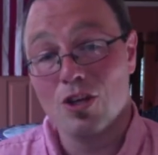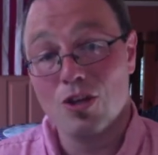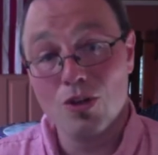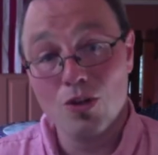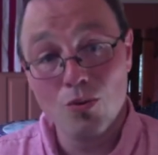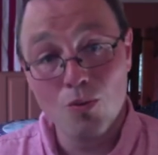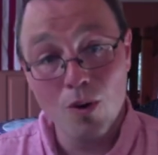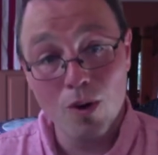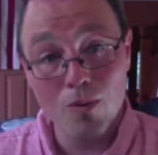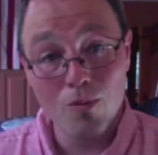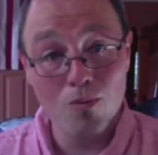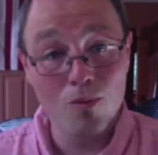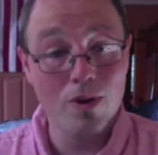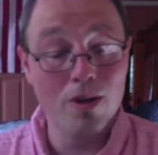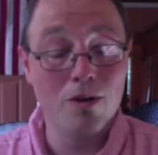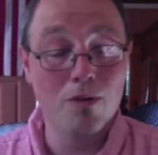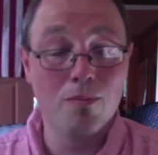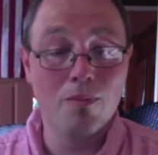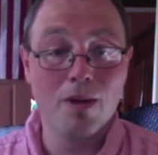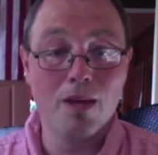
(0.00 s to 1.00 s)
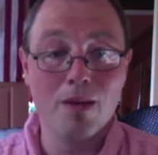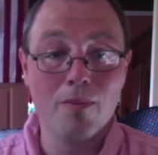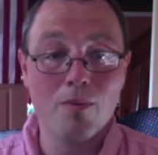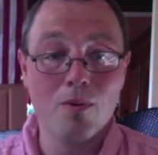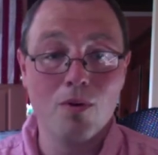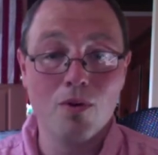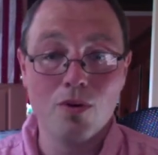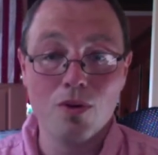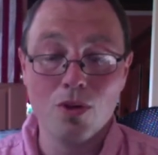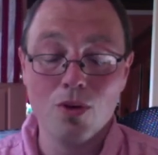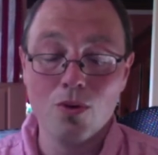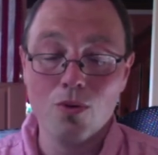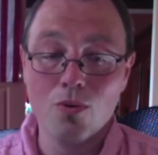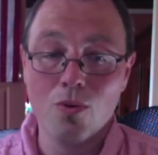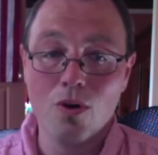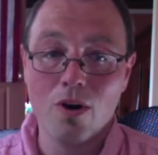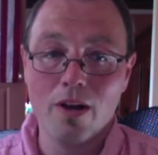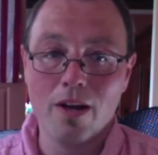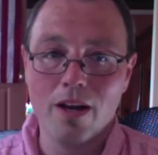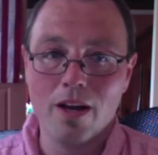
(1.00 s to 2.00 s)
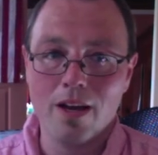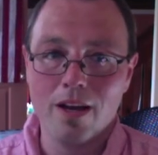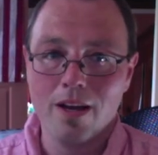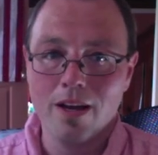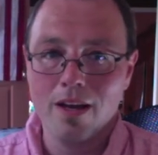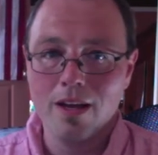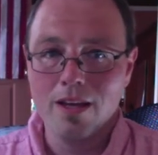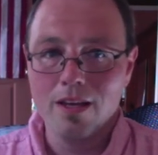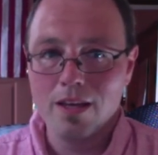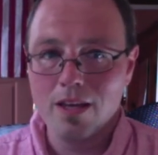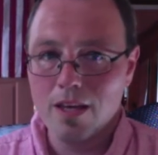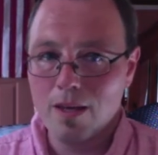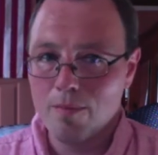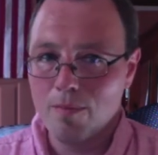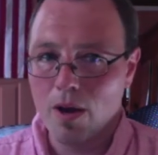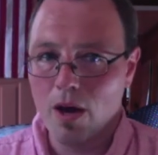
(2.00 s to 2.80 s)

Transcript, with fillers: You want real people. You want to keep